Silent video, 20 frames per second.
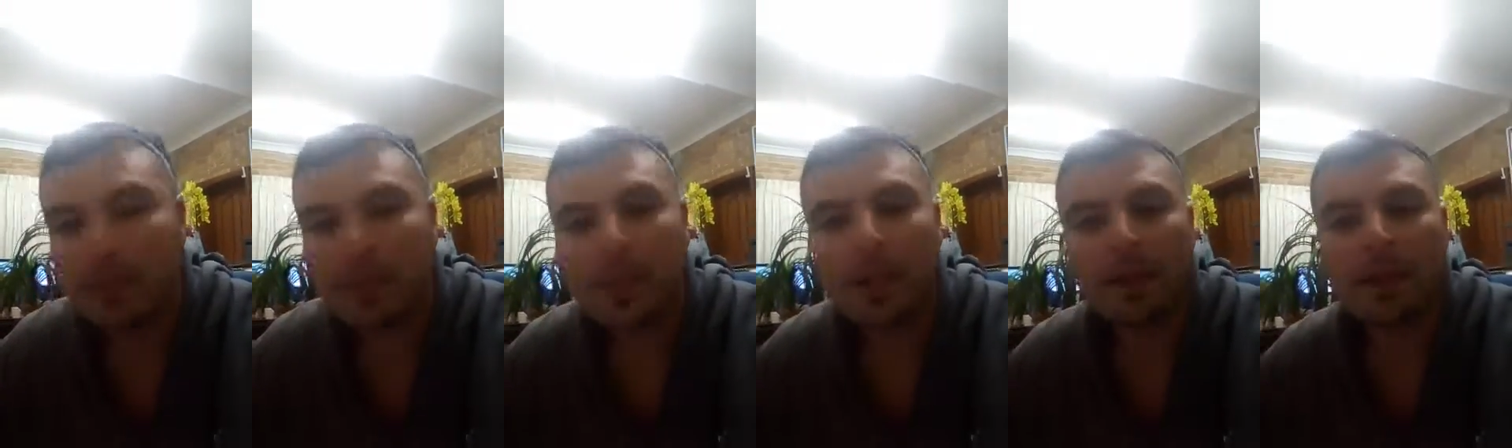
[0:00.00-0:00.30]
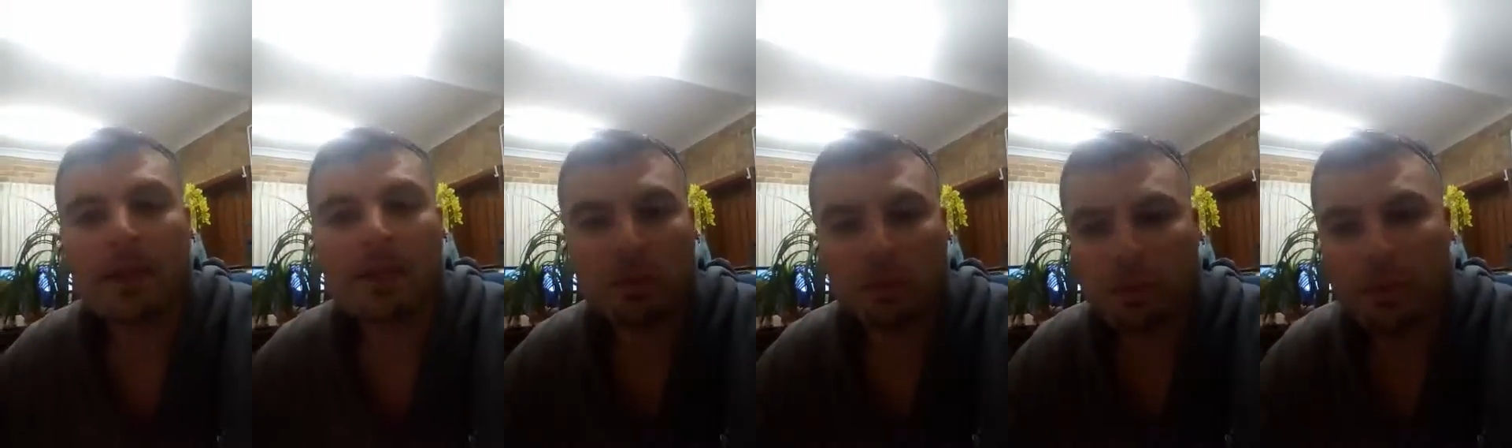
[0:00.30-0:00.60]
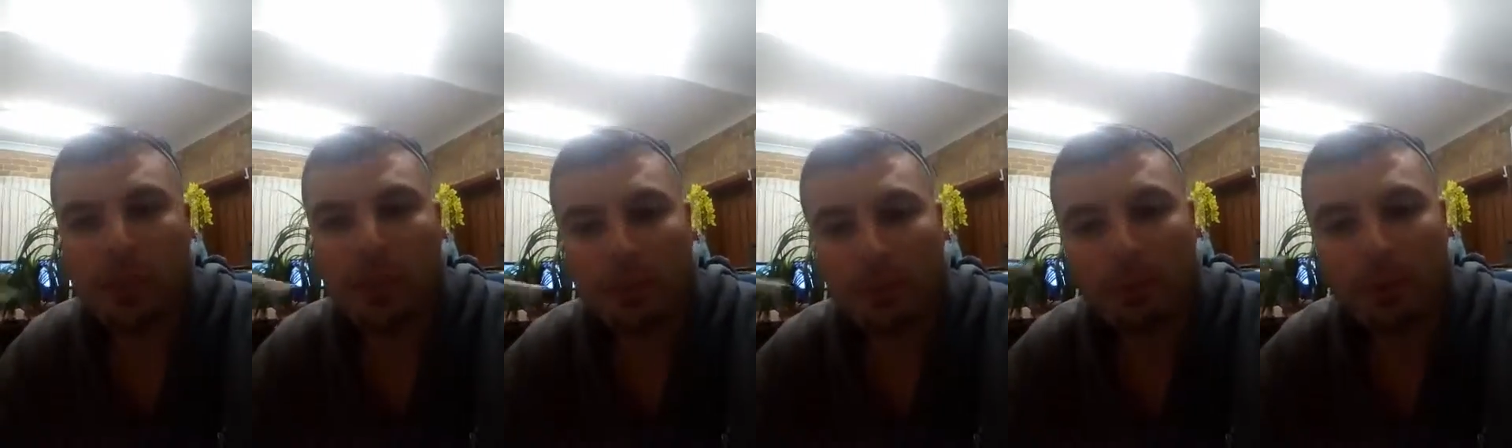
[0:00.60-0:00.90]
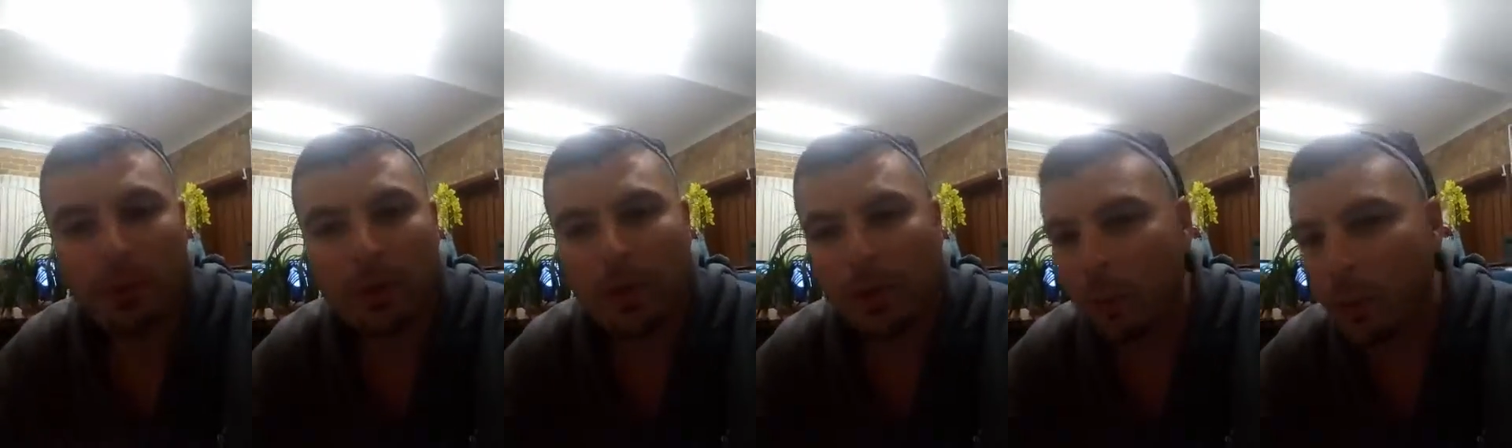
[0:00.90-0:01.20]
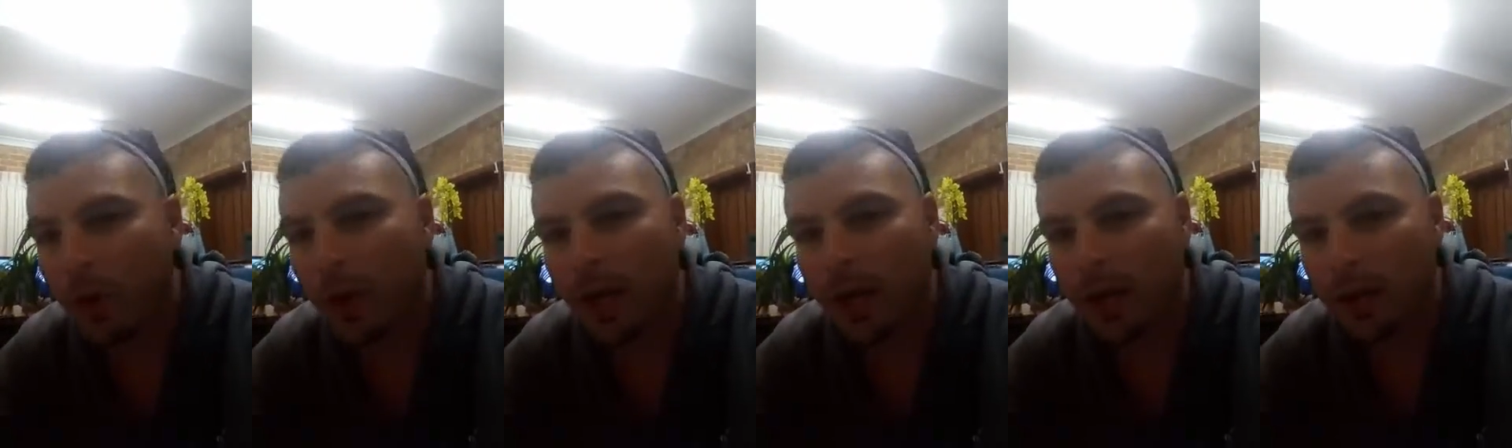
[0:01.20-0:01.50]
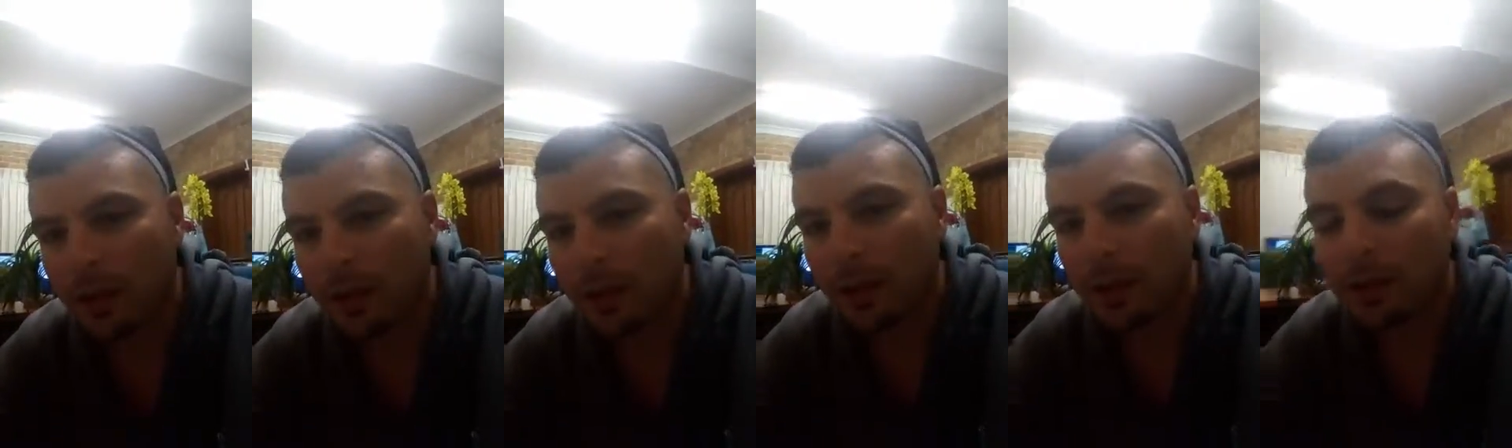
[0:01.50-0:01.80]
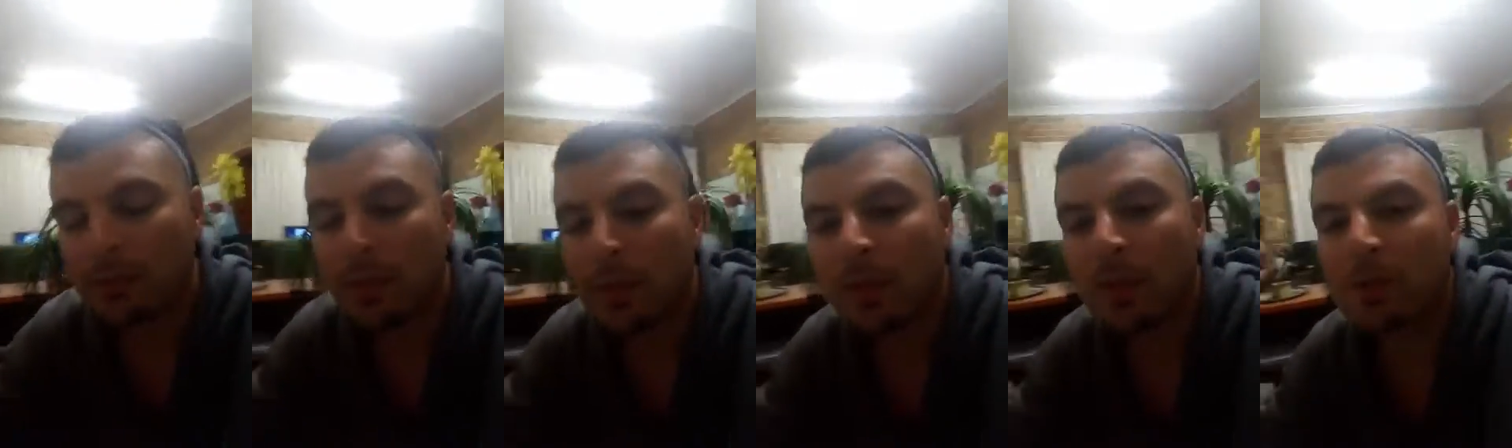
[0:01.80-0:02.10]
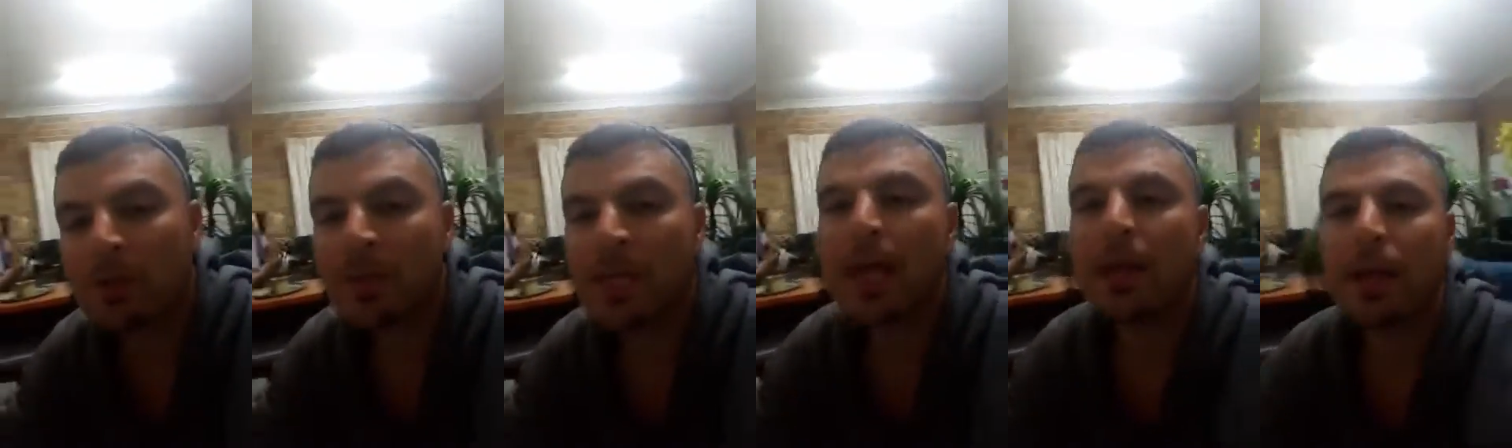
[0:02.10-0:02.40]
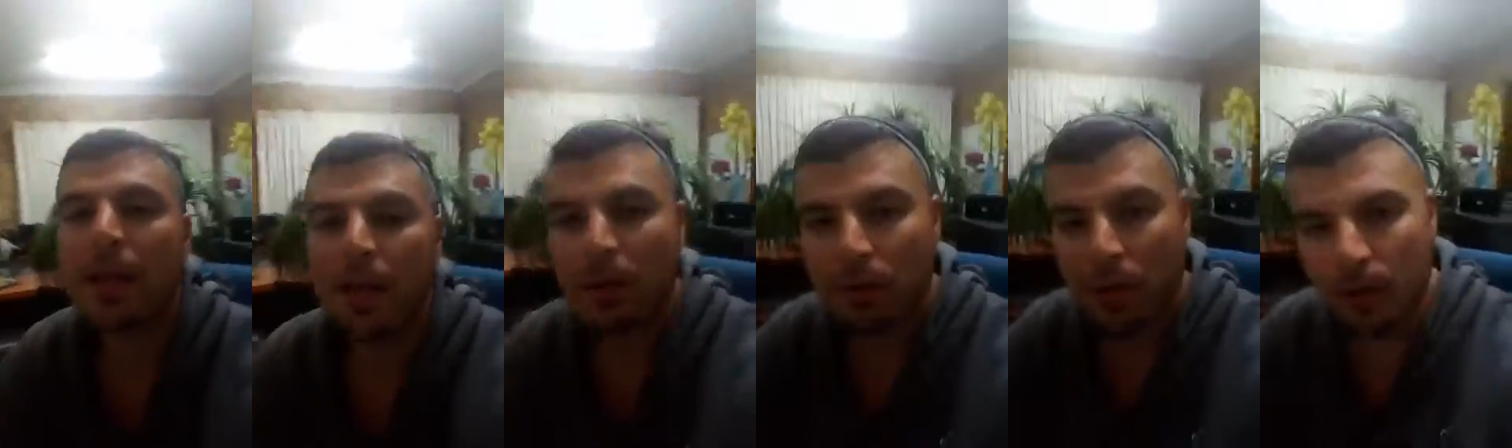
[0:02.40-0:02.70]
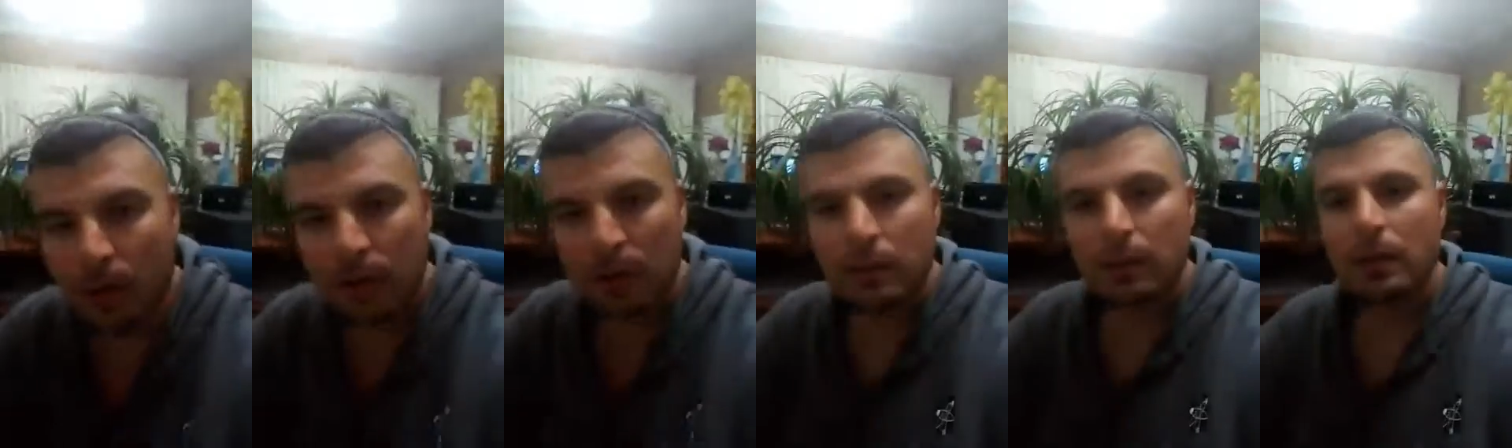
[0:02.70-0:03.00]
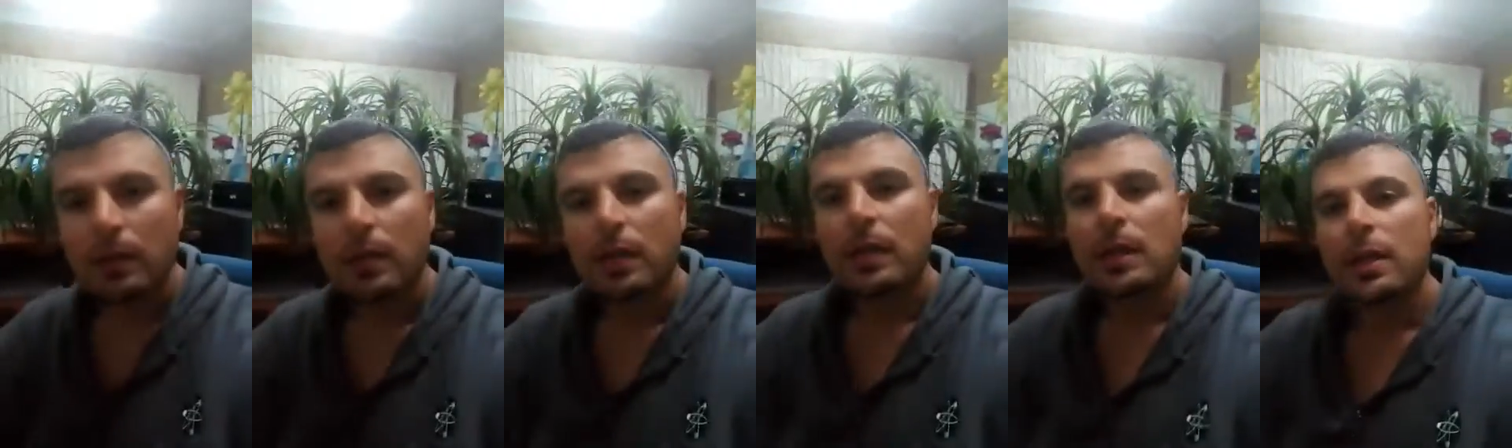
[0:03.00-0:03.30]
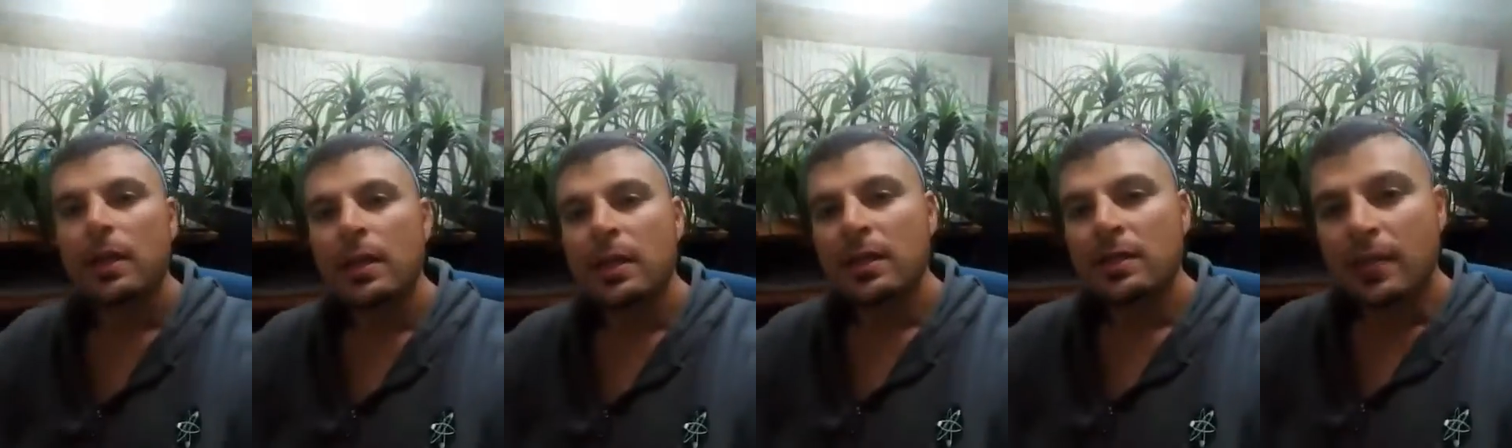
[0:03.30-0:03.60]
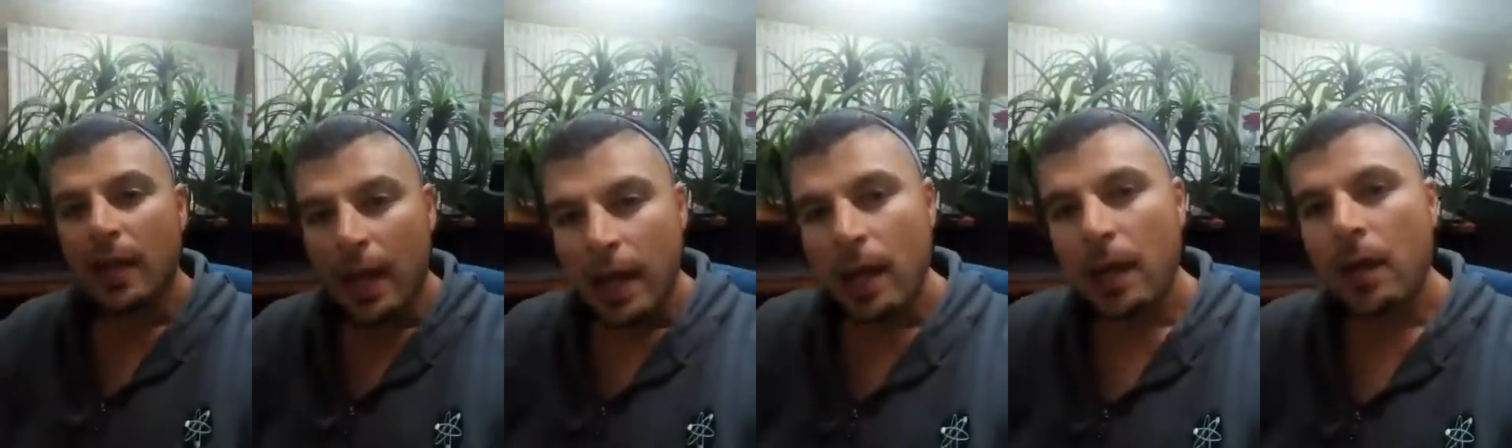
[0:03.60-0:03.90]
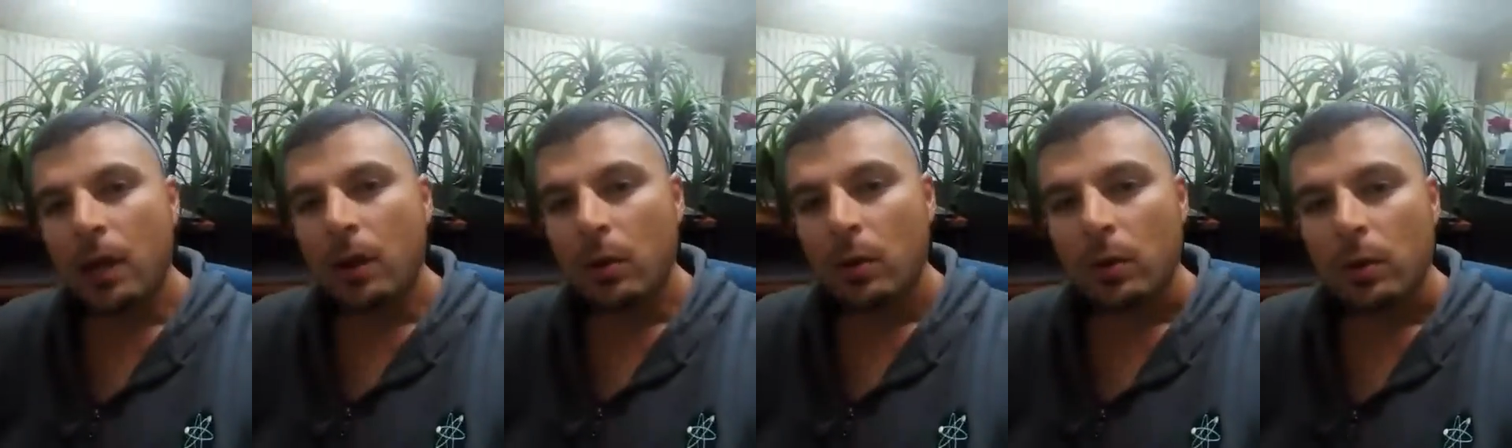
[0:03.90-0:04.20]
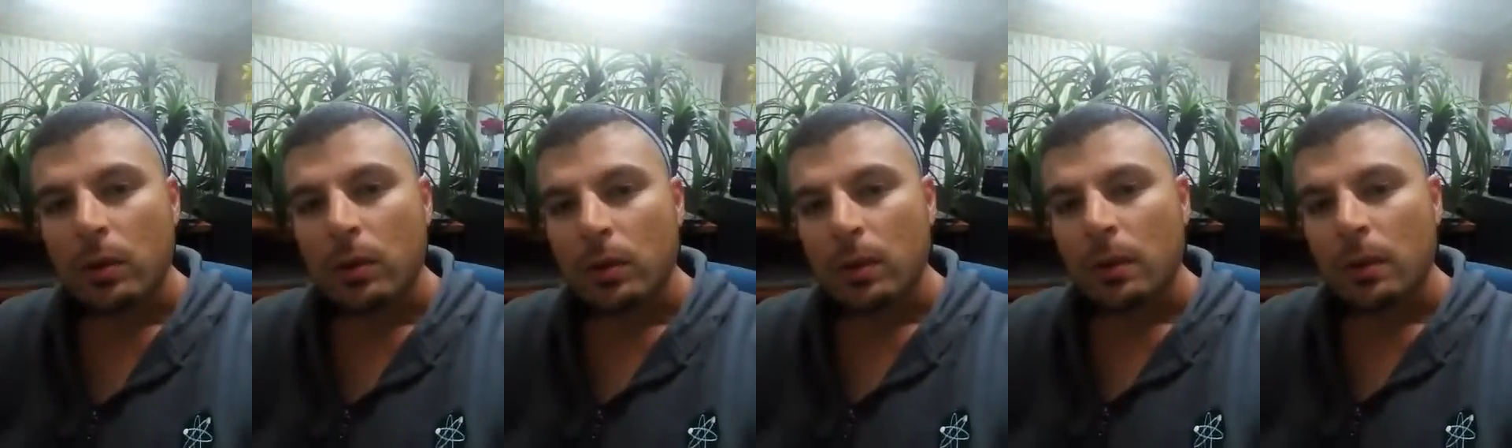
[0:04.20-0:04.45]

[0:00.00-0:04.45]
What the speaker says: Now that's really important. Why? Because that error is how